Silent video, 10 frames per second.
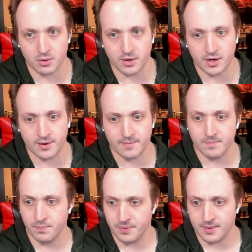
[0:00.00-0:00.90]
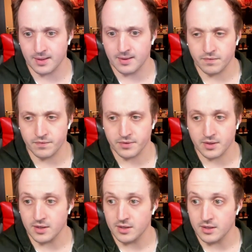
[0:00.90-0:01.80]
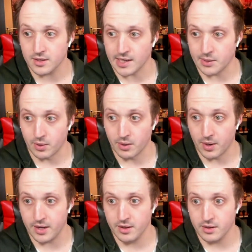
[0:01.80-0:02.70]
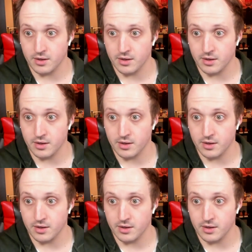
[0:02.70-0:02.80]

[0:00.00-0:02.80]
short hair. Can he run away?